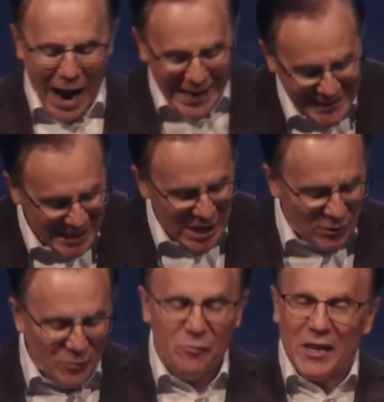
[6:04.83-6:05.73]
where I
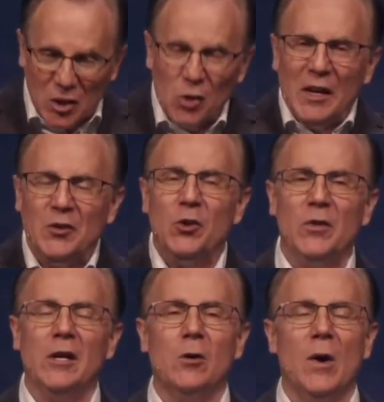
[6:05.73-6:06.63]
didn't even figure
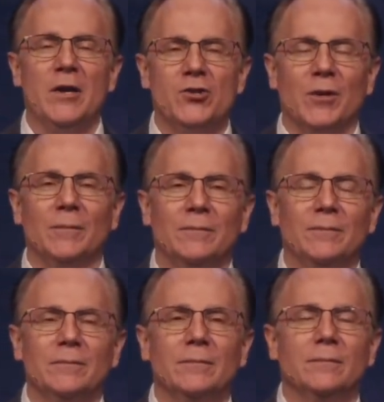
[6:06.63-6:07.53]
into the equation.
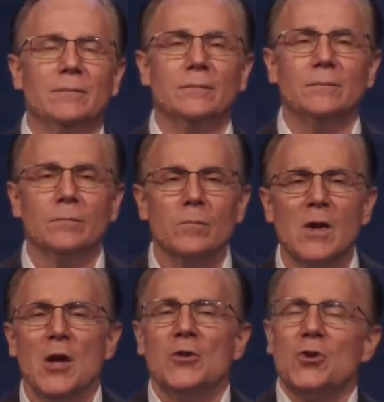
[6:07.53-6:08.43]

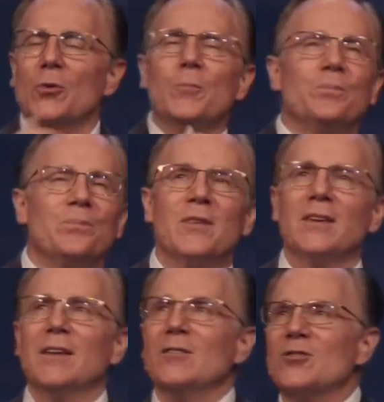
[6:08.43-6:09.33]
So
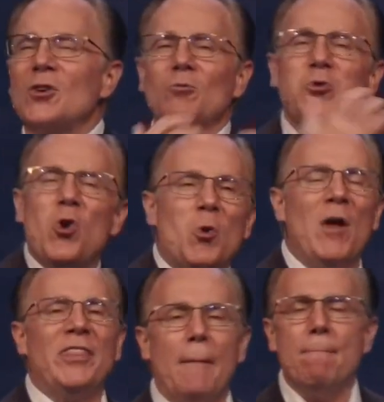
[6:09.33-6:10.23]

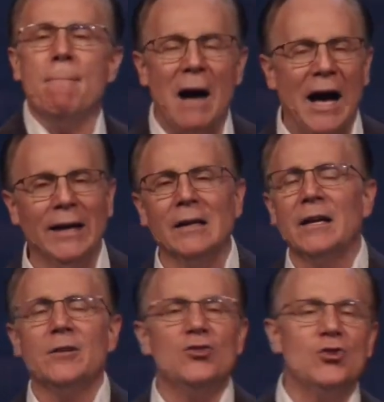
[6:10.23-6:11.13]
look what the
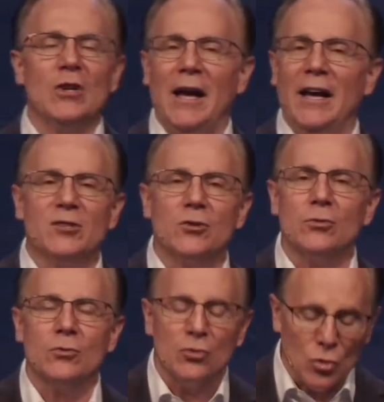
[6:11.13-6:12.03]
mileage
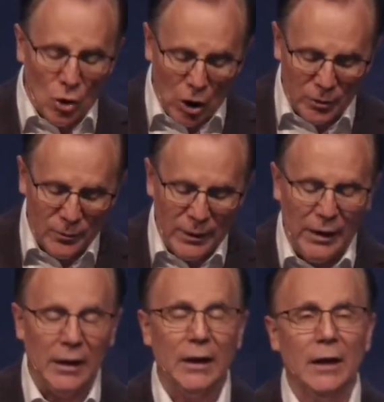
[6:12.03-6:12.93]
has taught
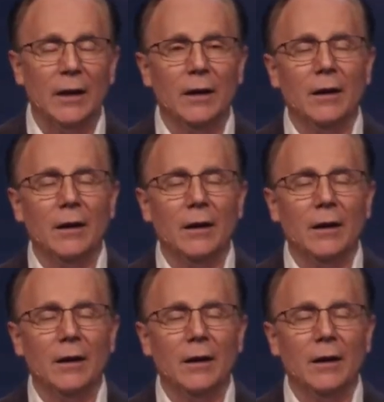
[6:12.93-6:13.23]
me.